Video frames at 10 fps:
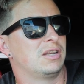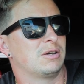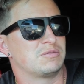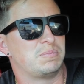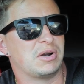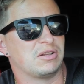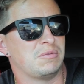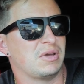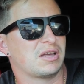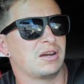I was
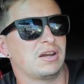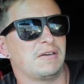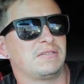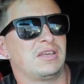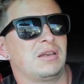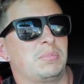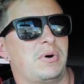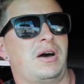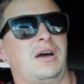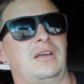barely making enough to get
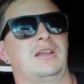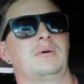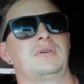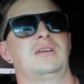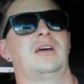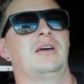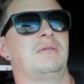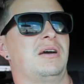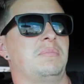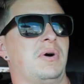by, and I
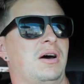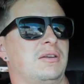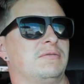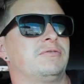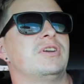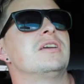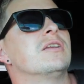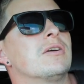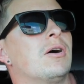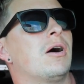bought a
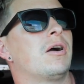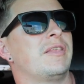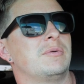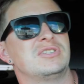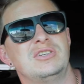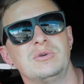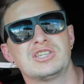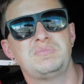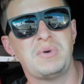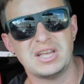freaking car that was too
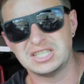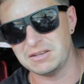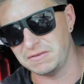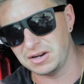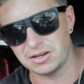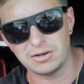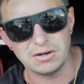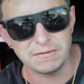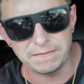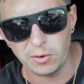expensive, and I
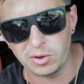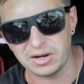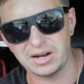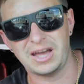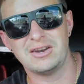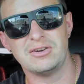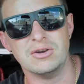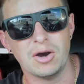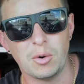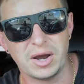couldn't afford it, and I had
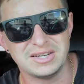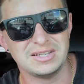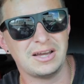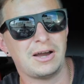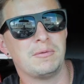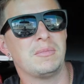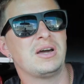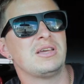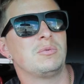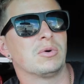no idea how
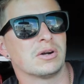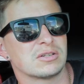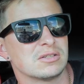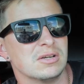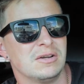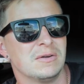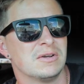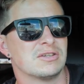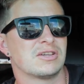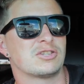money works.
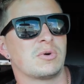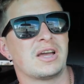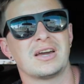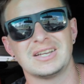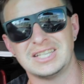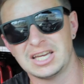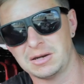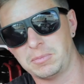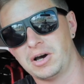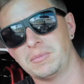So that's why I kind of take
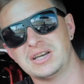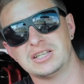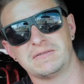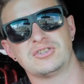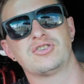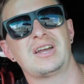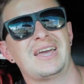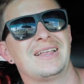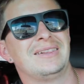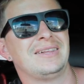it upon myself to try
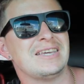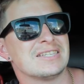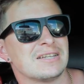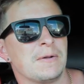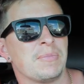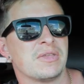to at least,